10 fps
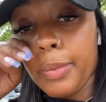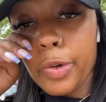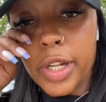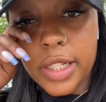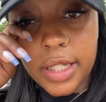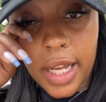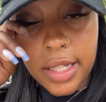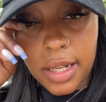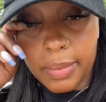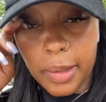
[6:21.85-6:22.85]
You need to say
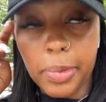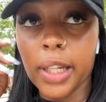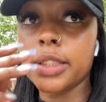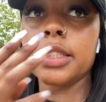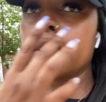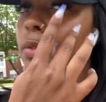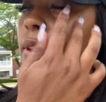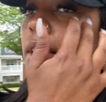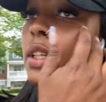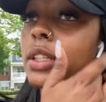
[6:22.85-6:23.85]
something, because this is
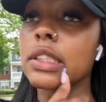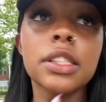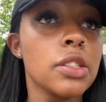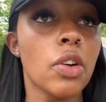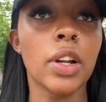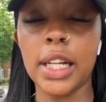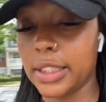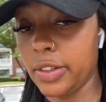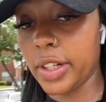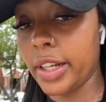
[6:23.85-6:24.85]
ridiculous. This is all I
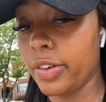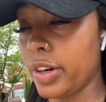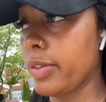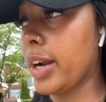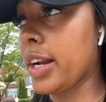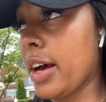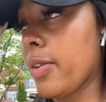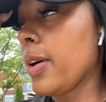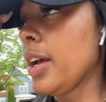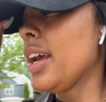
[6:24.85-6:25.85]
see on the internet right
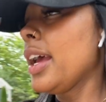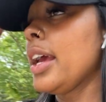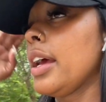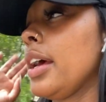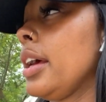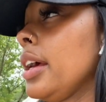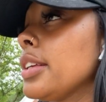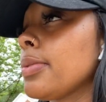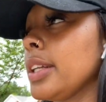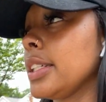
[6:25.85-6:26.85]
now, and it's
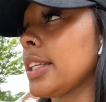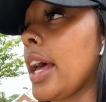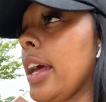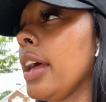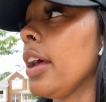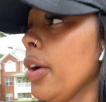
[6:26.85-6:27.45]
really sad.